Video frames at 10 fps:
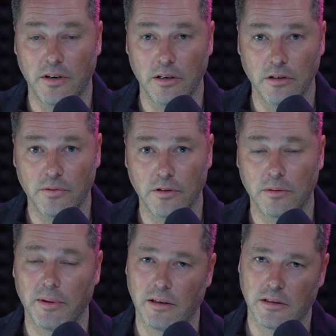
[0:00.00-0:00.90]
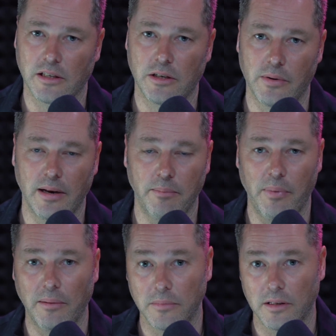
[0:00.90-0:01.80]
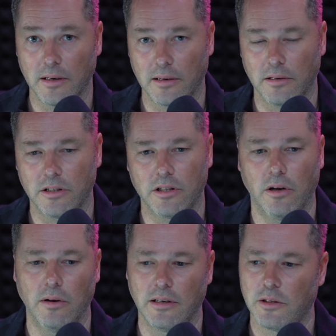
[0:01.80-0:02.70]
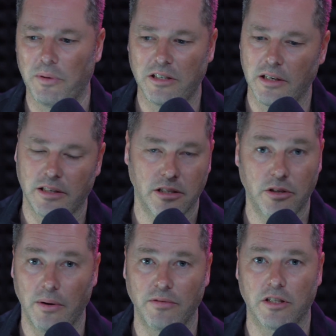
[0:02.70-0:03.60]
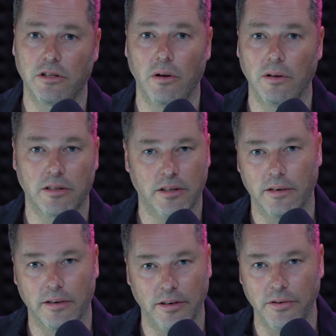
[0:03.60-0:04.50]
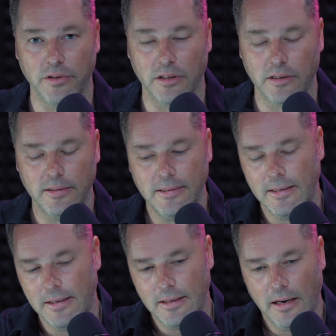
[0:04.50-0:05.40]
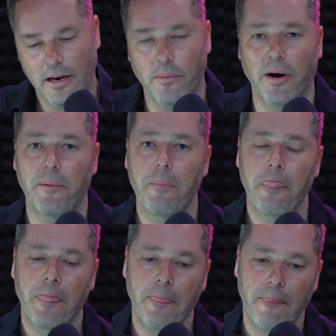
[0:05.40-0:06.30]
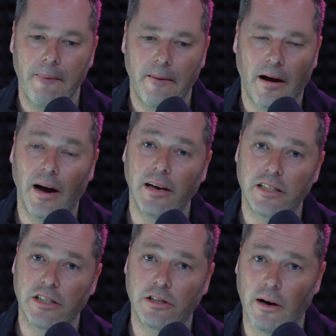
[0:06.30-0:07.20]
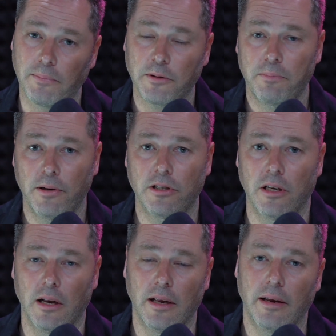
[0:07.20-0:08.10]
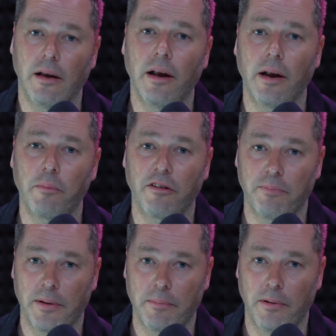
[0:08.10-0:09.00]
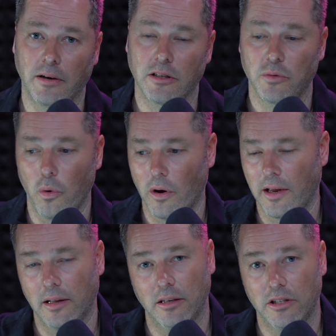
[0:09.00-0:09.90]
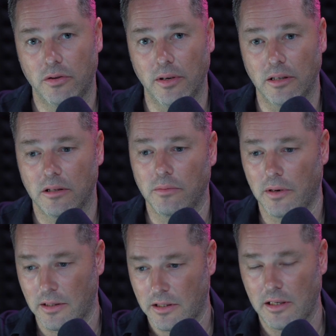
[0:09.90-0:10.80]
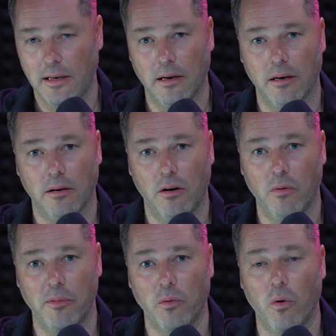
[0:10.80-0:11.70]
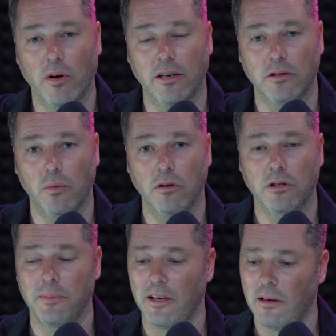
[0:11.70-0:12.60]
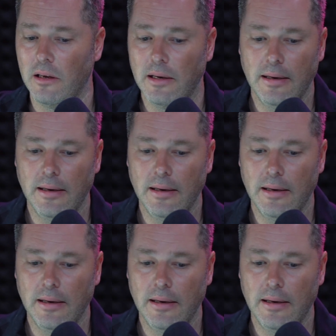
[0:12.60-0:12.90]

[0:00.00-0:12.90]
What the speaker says: very useful to me. I was actually really bummed that it got stolen, especially since whoever stole it's not going to use it. Anyway, I stopped, personally, a number of pickpockets walking in the streets where I'd see a woman walking towards me,